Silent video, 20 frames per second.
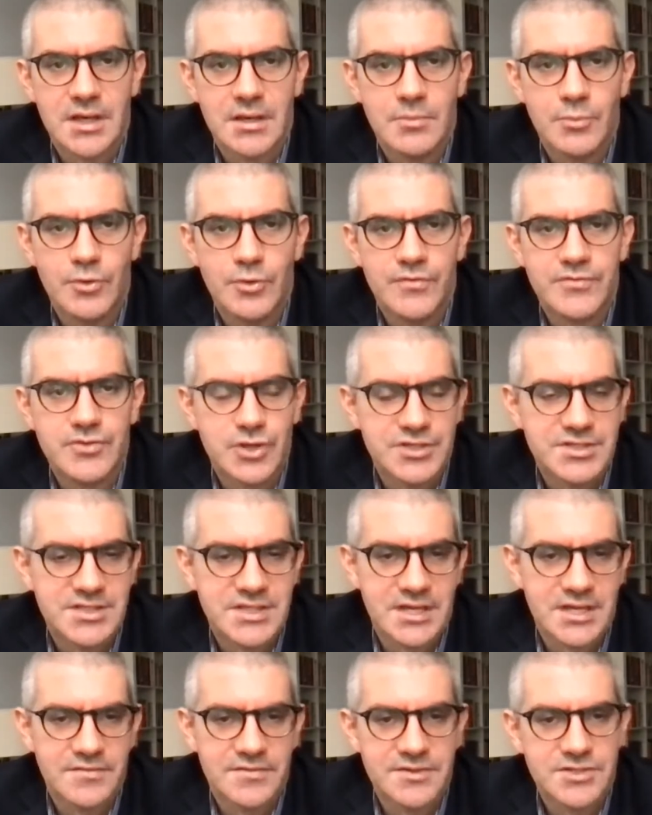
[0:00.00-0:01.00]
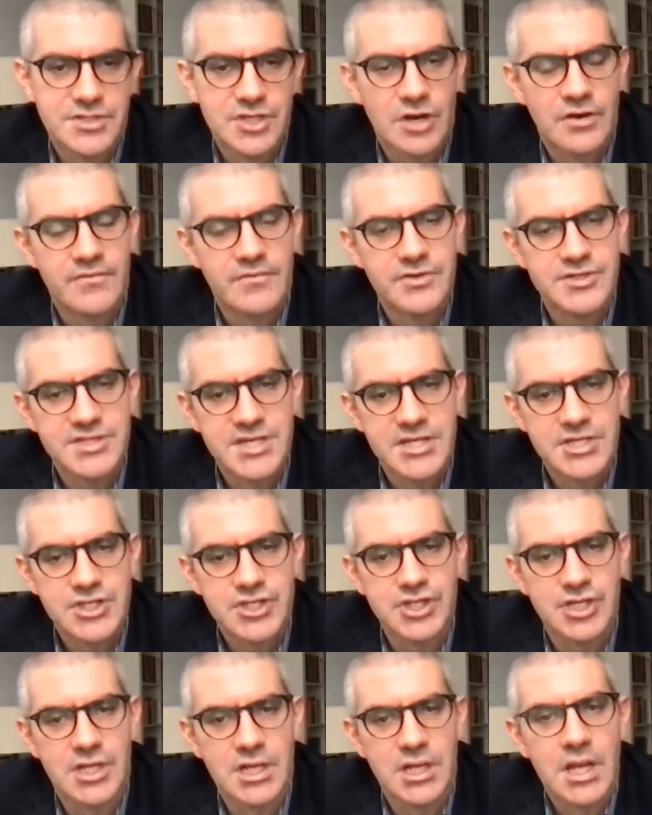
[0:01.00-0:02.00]
move towards the end of this
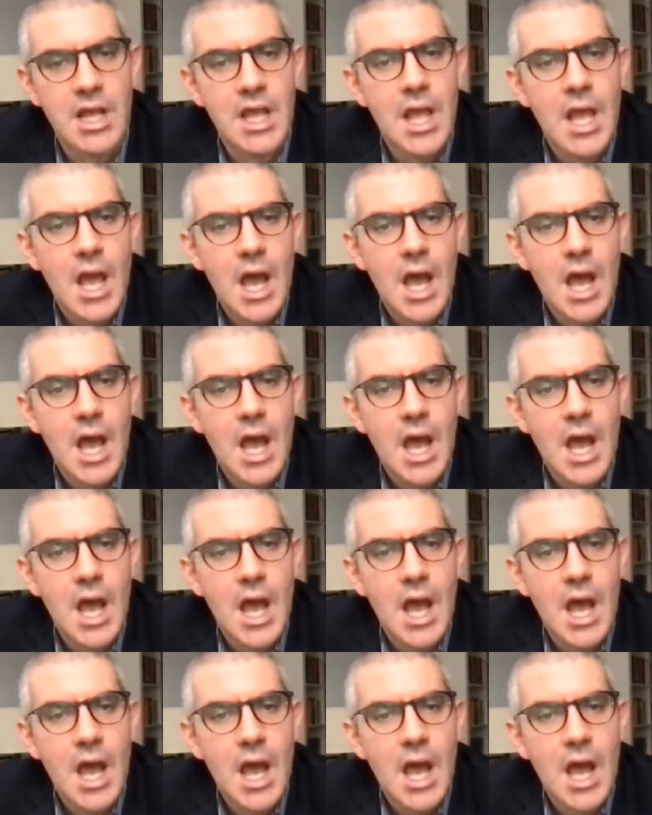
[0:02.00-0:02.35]
conversation,